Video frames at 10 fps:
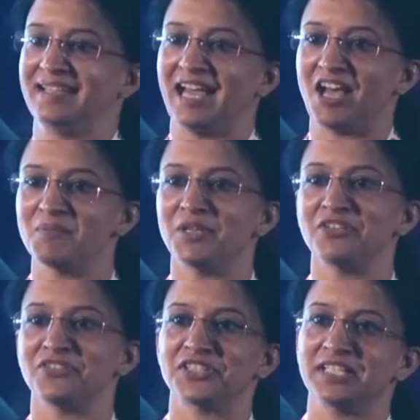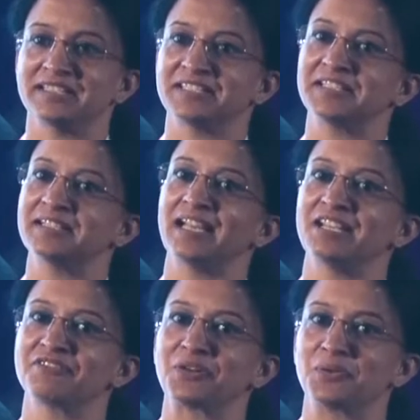How many of you think the third line
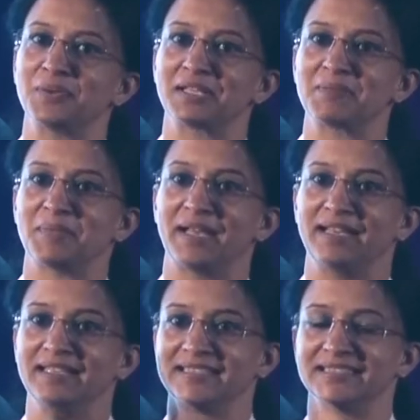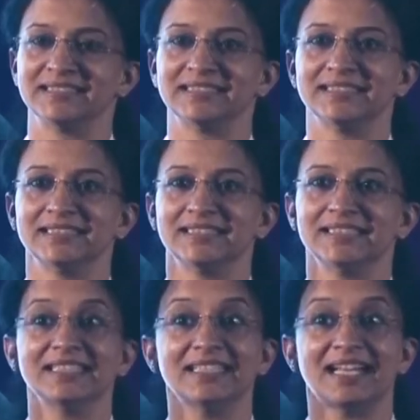of code will compile?
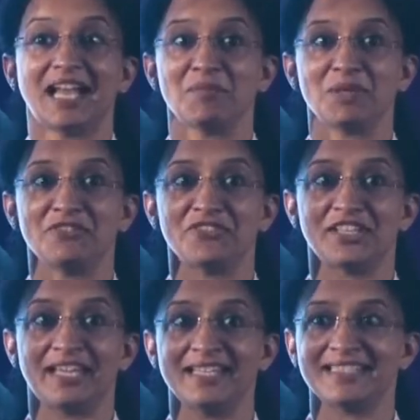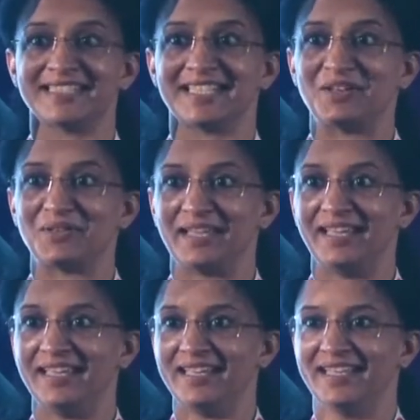How many for yes?
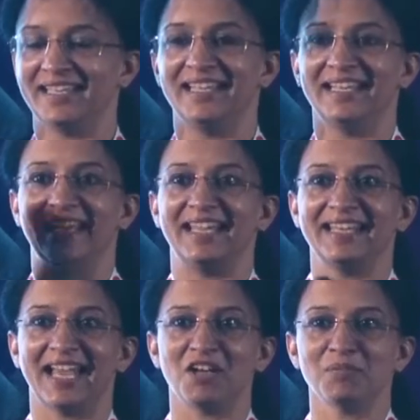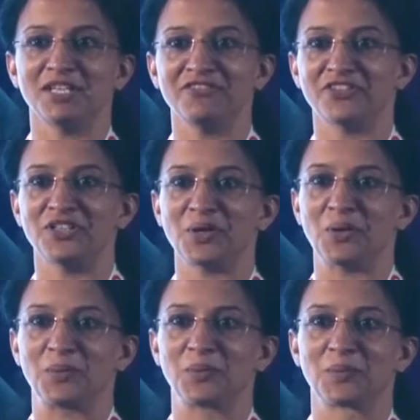Okay. And how many for
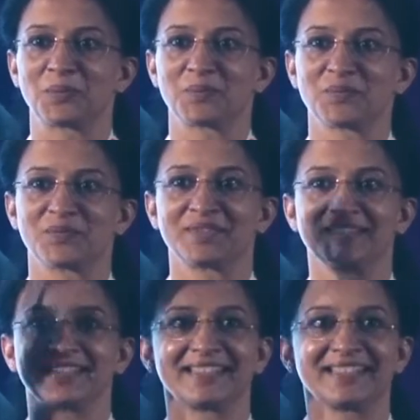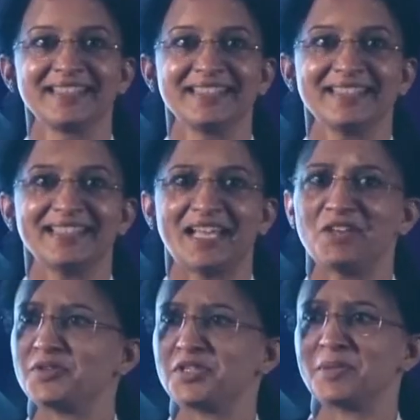no?
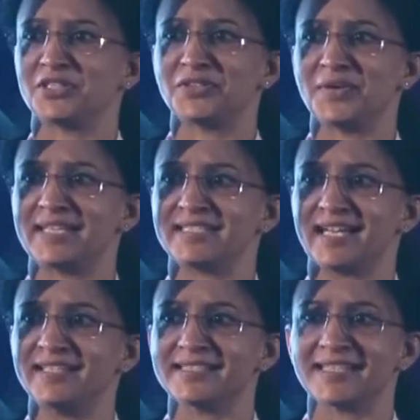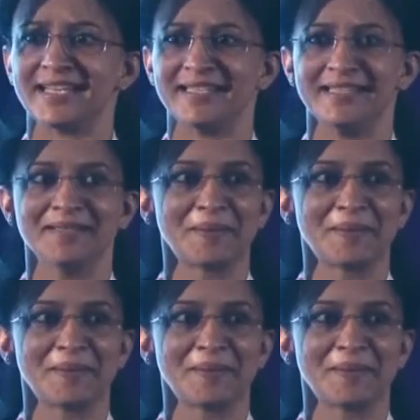And what about the rest? Undecided?